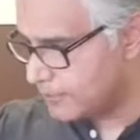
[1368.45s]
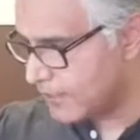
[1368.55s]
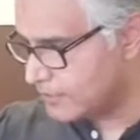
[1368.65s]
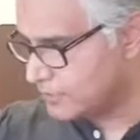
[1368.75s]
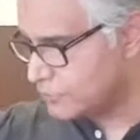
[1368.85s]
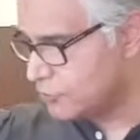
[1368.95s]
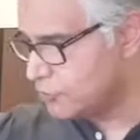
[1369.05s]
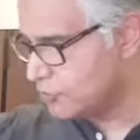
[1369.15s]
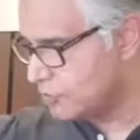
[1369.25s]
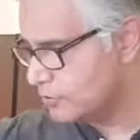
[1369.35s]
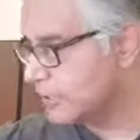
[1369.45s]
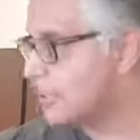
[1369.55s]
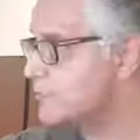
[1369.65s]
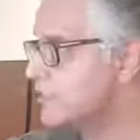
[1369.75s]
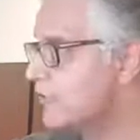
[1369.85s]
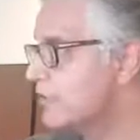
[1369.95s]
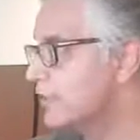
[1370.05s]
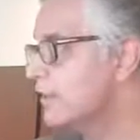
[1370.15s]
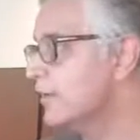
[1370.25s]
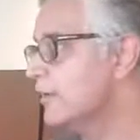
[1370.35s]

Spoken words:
plan is to keep serving